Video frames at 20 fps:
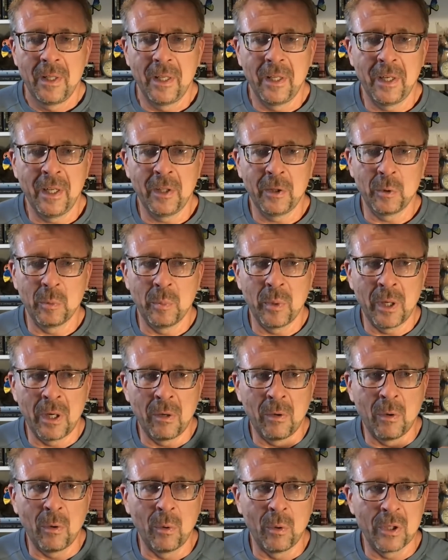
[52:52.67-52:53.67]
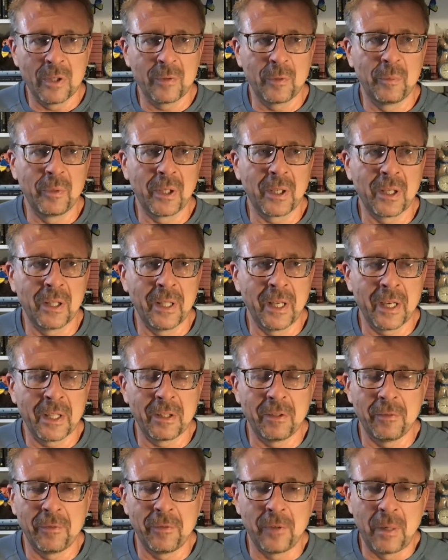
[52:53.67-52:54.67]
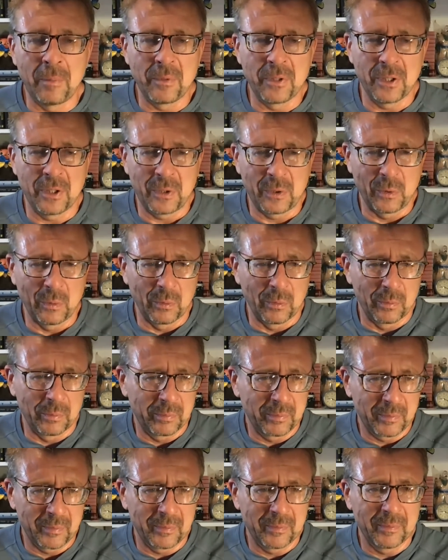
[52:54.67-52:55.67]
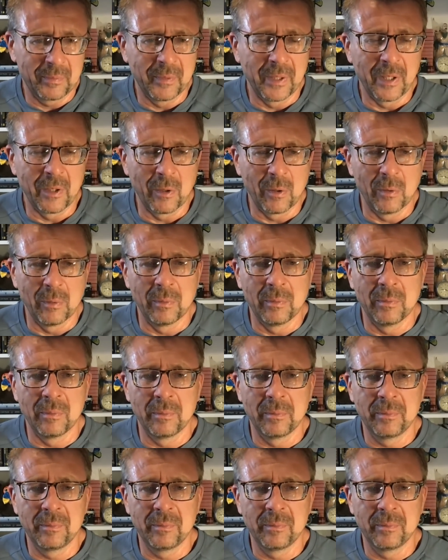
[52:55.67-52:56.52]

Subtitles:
and had to borrow a horse from the collective farm just to, you know,